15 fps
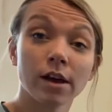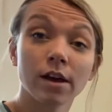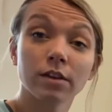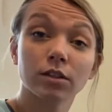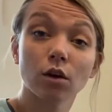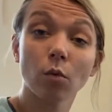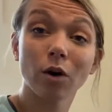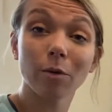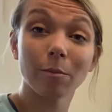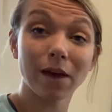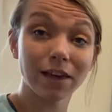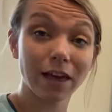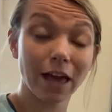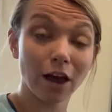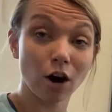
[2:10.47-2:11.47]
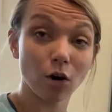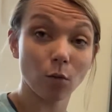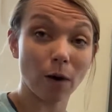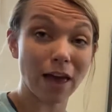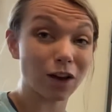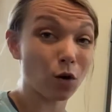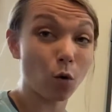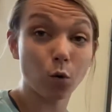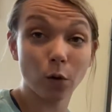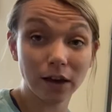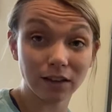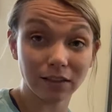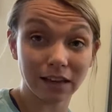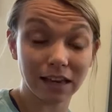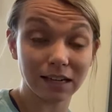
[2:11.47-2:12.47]
So we're making our way
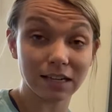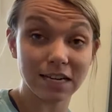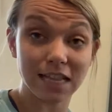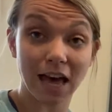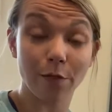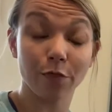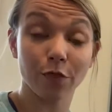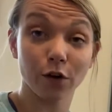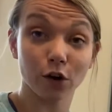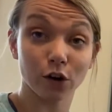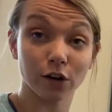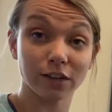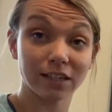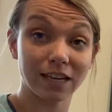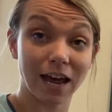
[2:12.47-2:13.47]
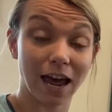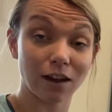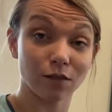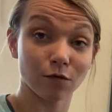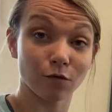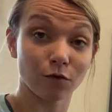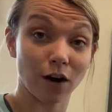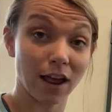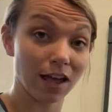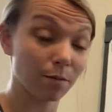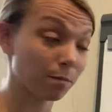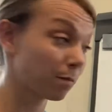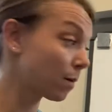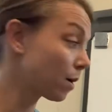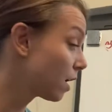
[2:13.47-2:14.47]
quickly into that third 10 frame.